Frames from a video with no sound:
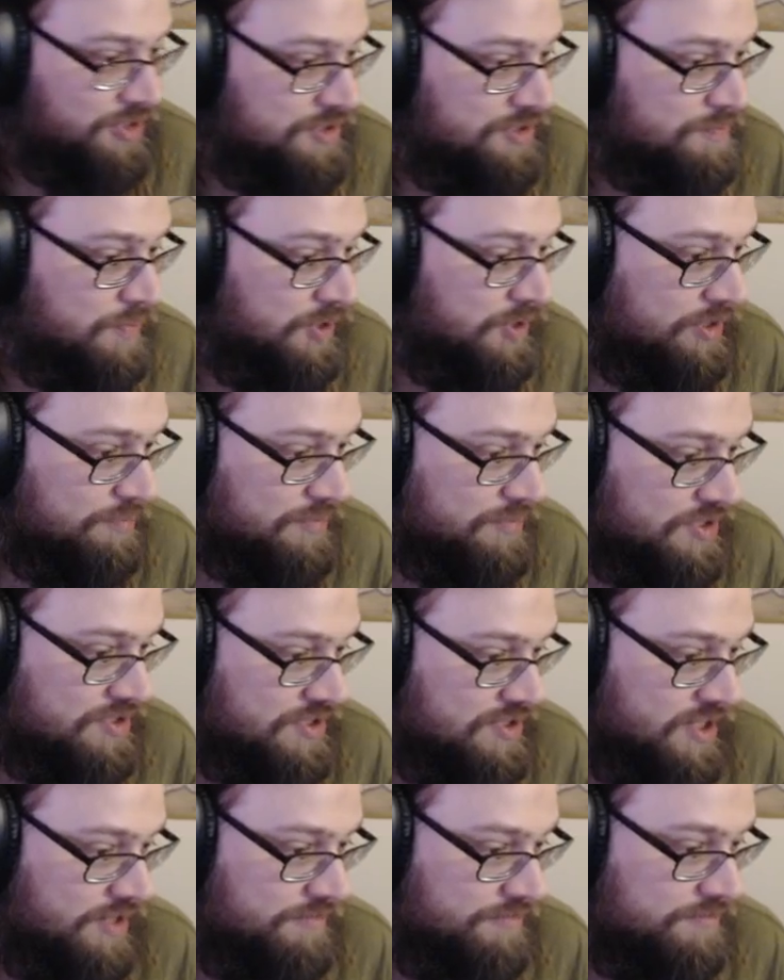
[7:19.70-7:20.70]
pull up the
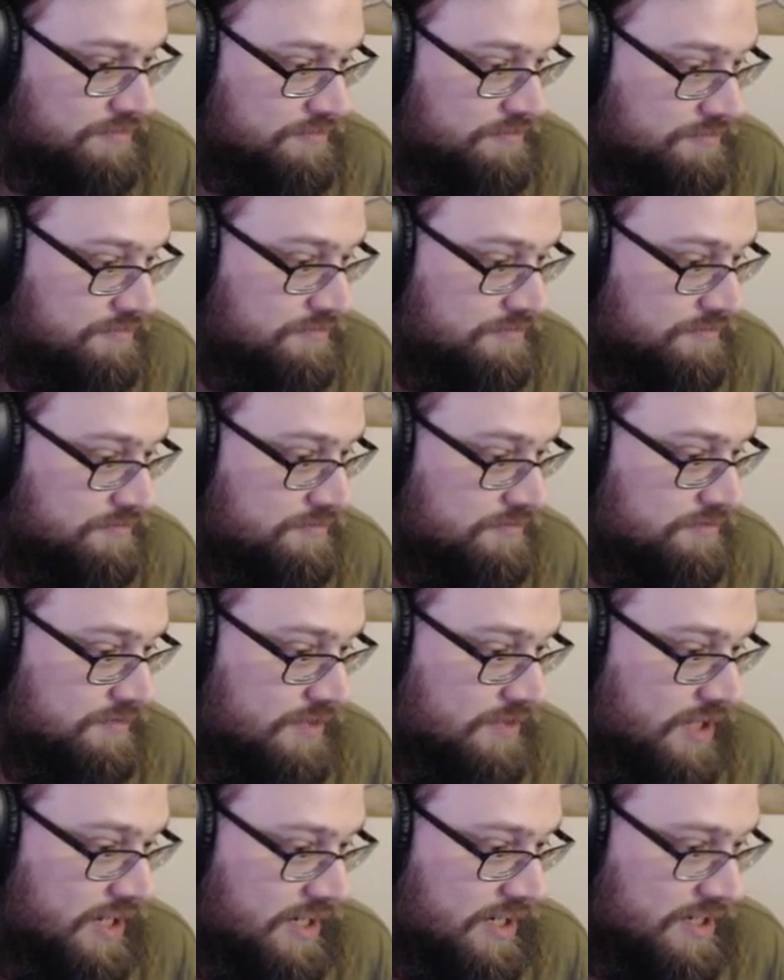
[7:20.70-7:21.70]
stuff.
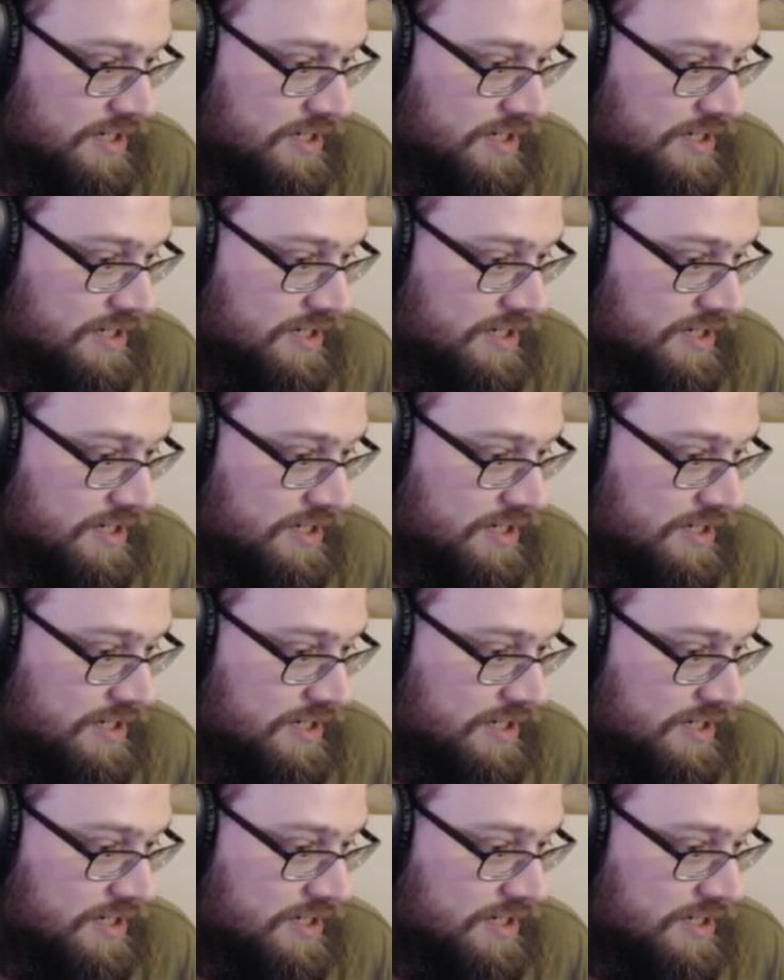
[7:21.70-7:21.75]
I got